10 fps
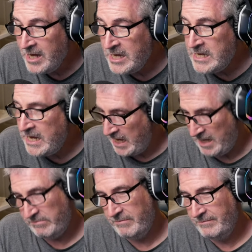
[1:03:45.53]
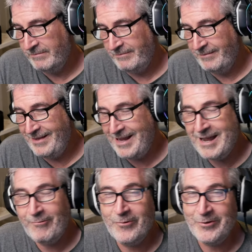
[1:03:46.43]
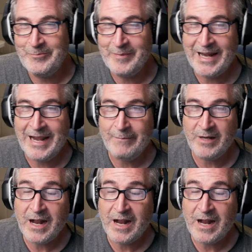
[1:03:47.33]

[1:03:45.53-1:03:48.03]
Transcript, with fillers: no, that wouldn't be happening.